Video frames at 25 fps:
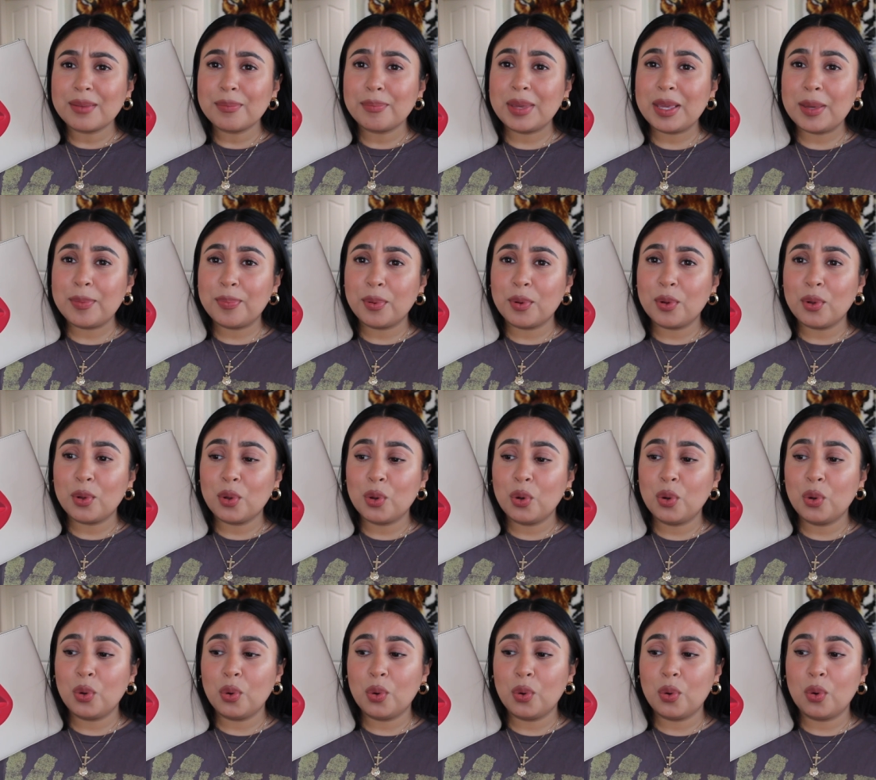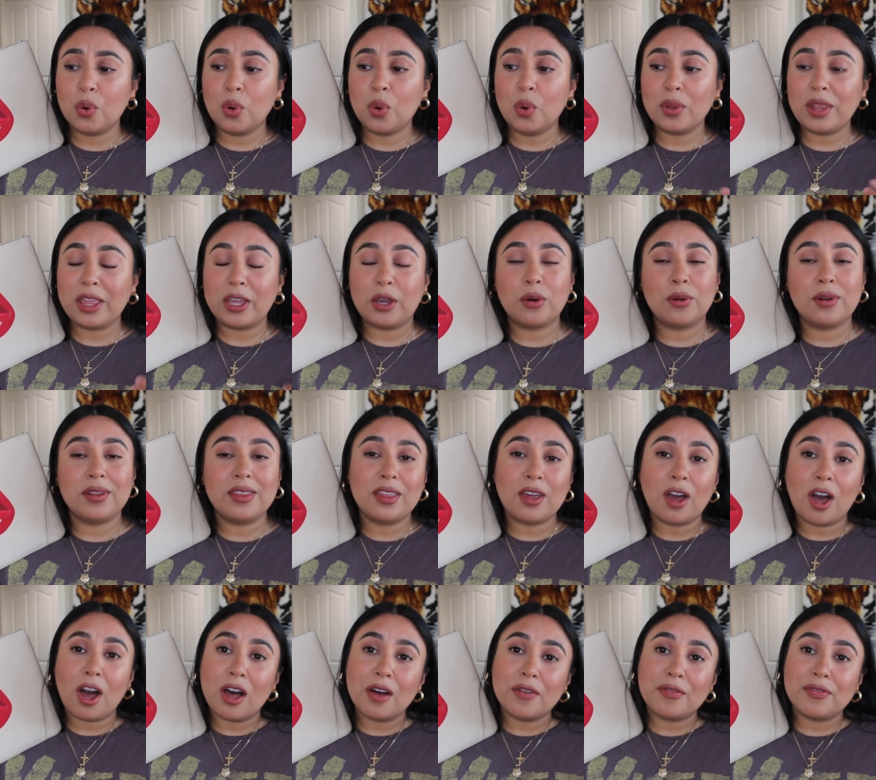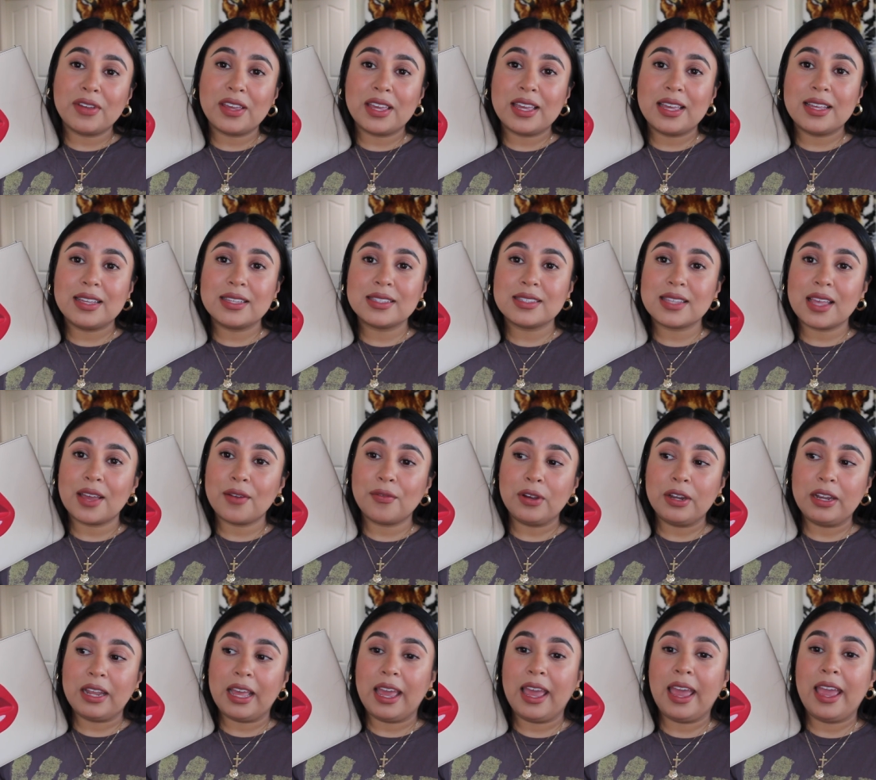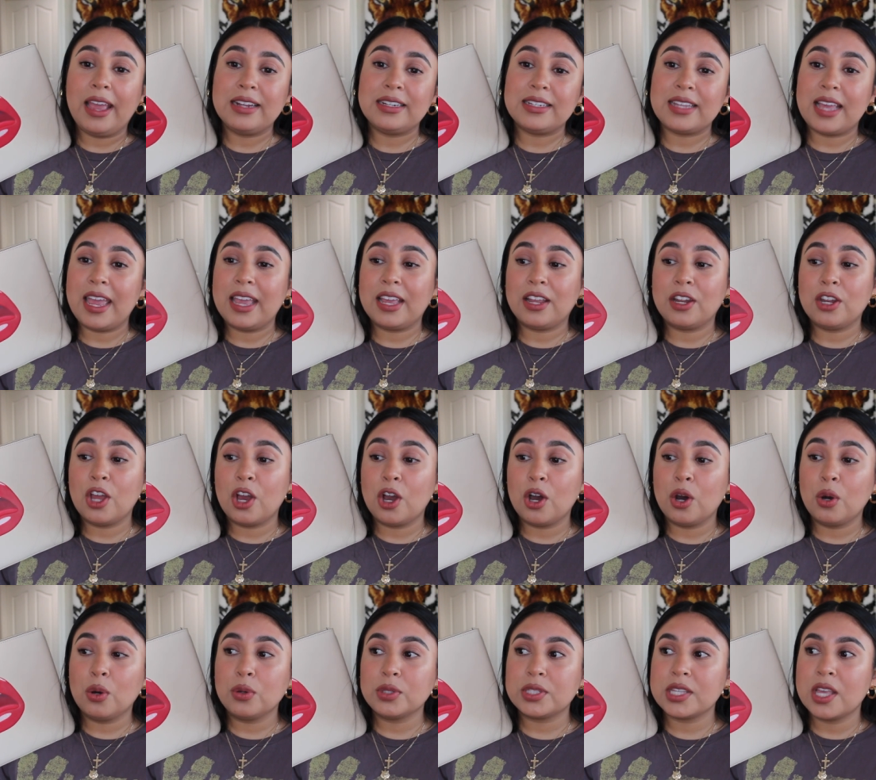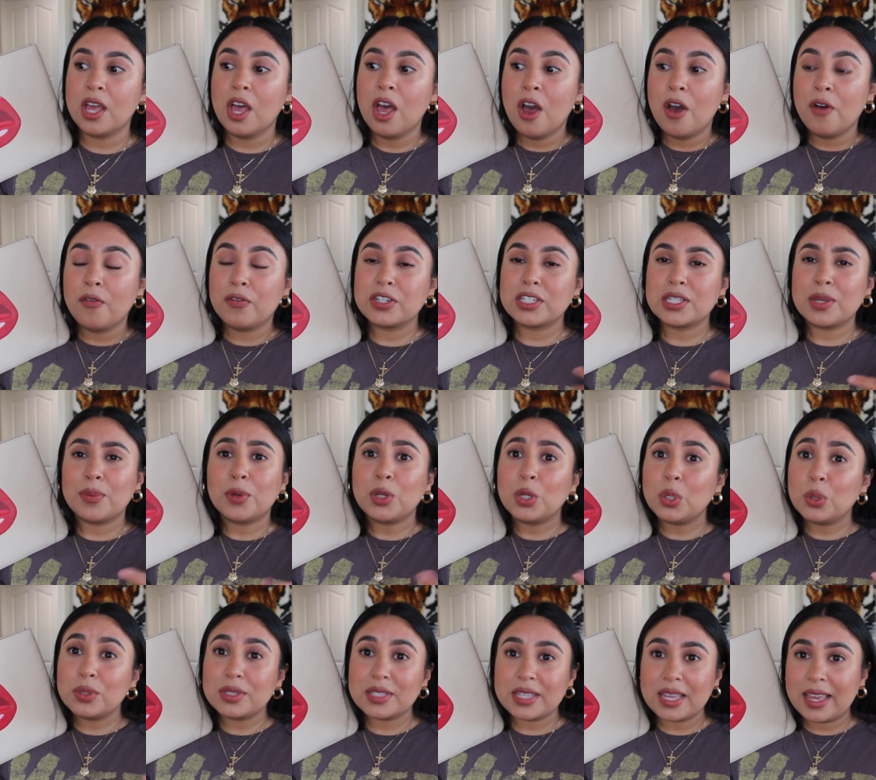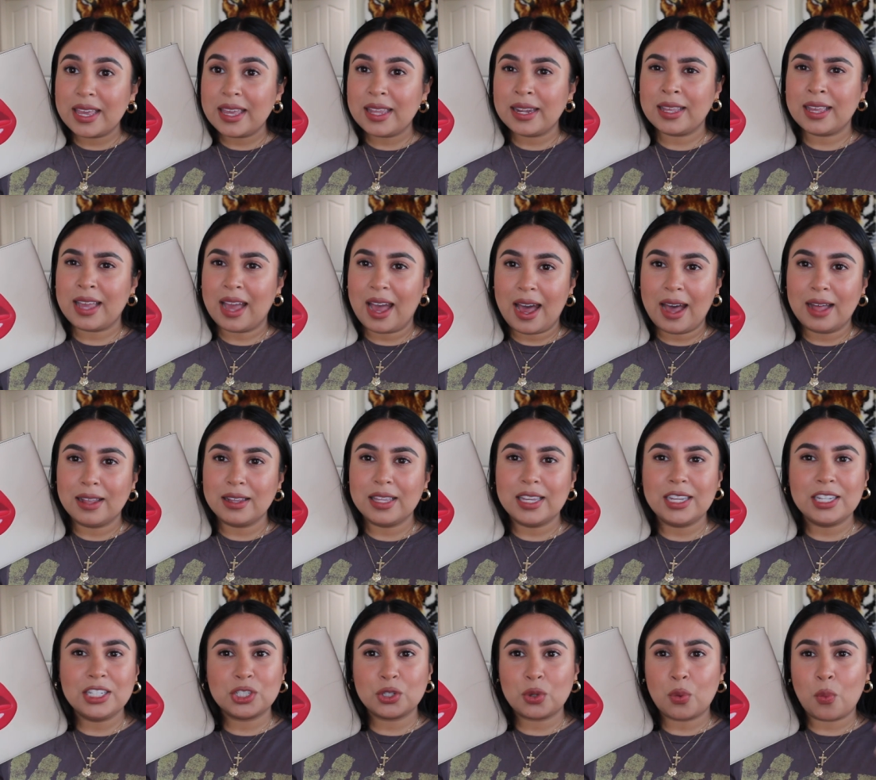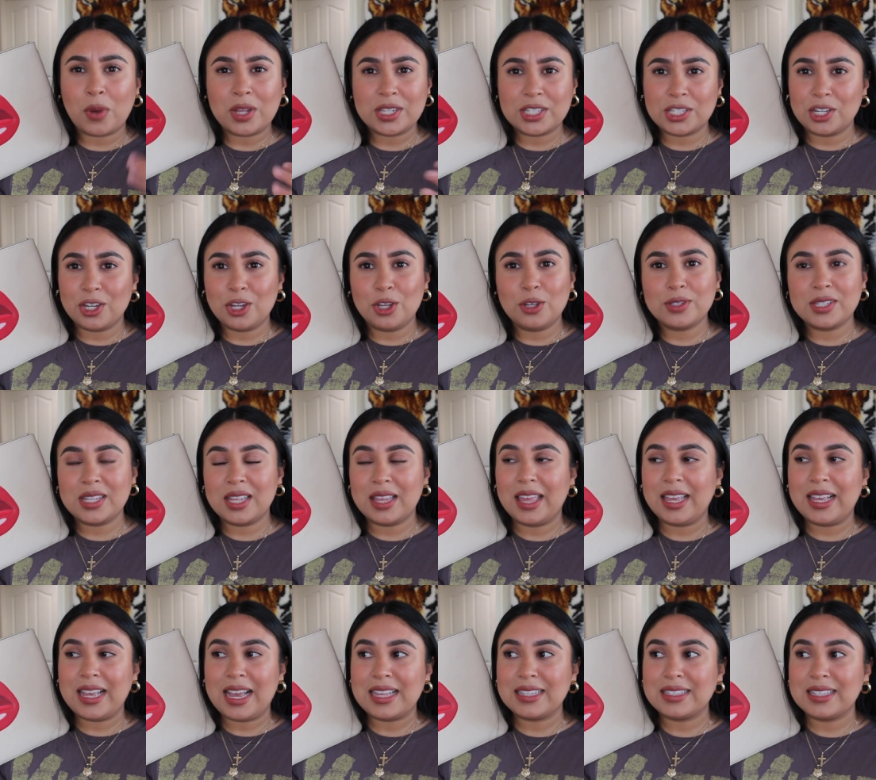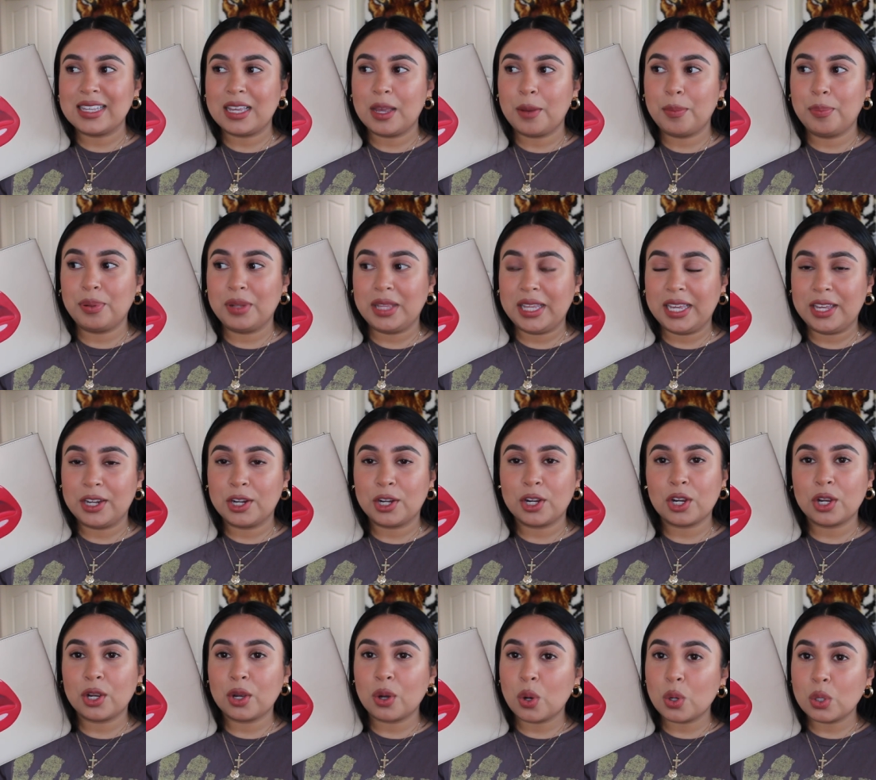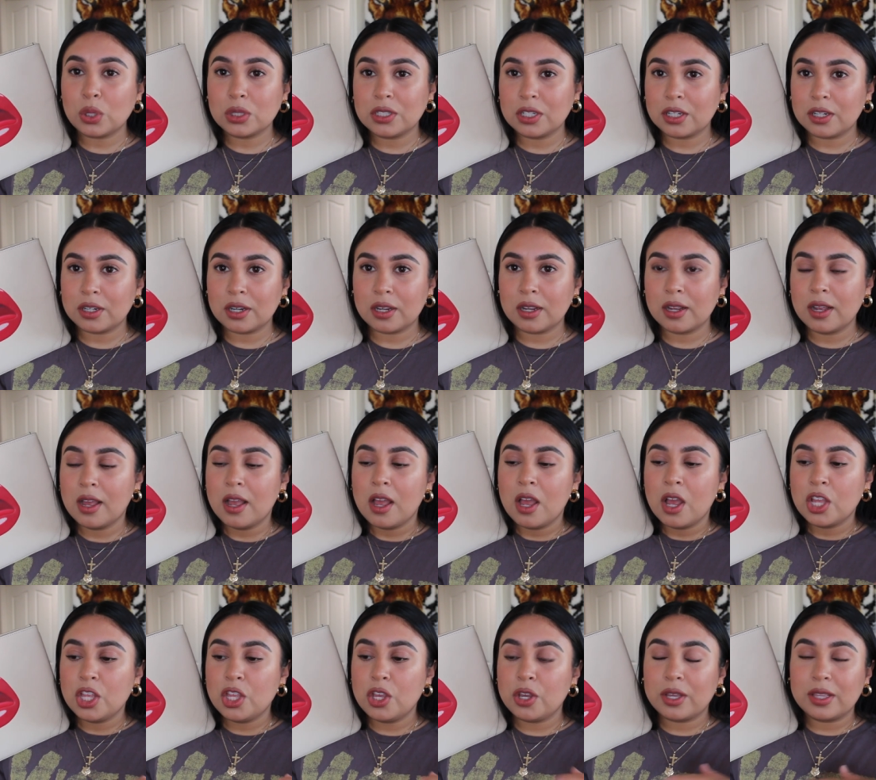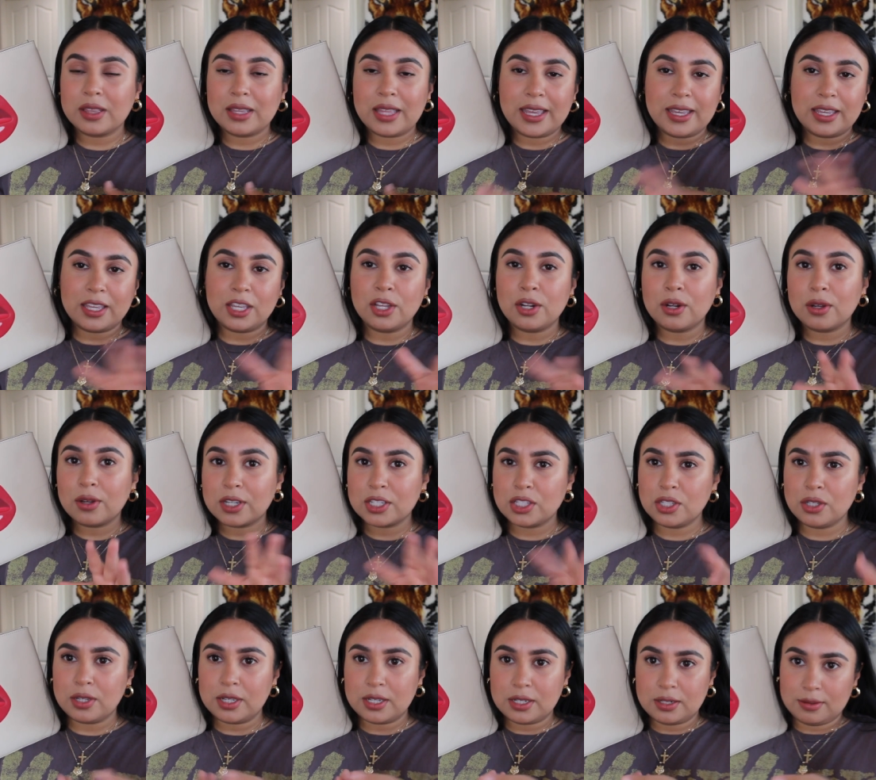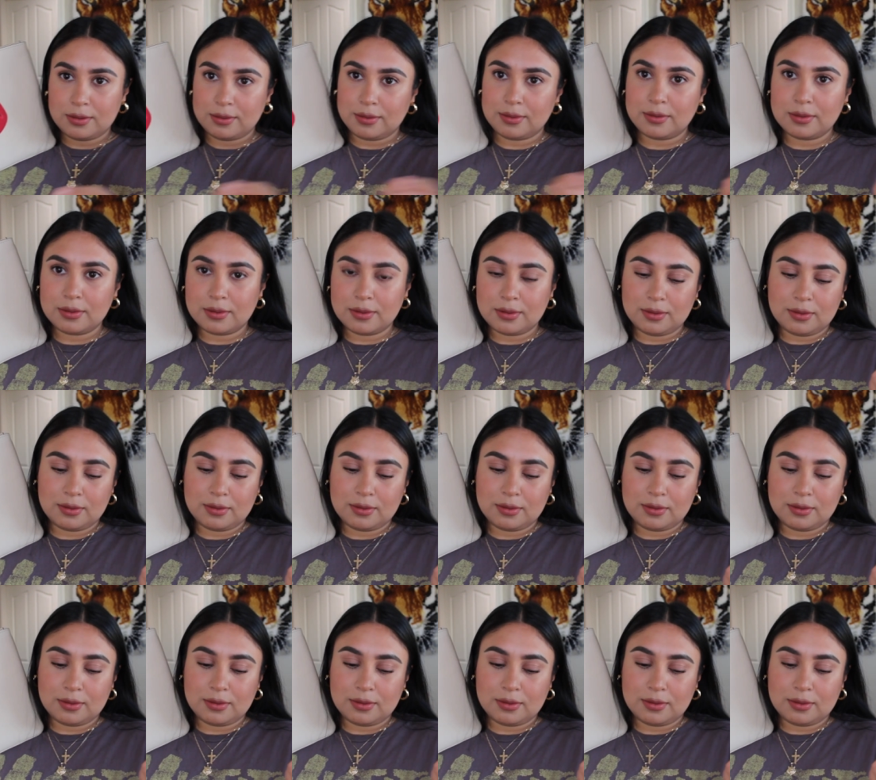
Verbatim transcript: people who like go to the office every day, take notes. For someone who's in college, wants to use it like as like a planner holder, you can like you know because you can